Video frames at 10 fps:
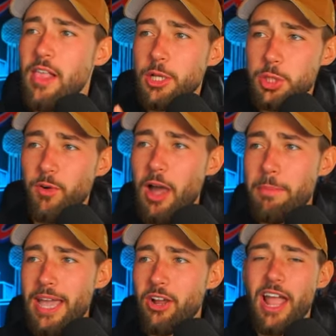Javon
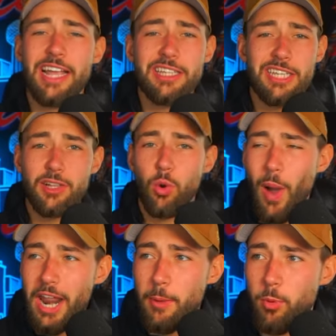Baker, a killer
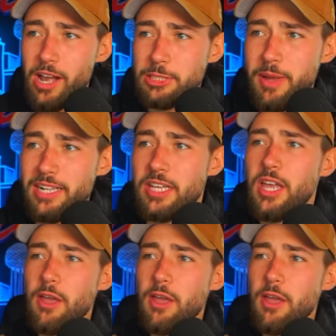wideout prospect.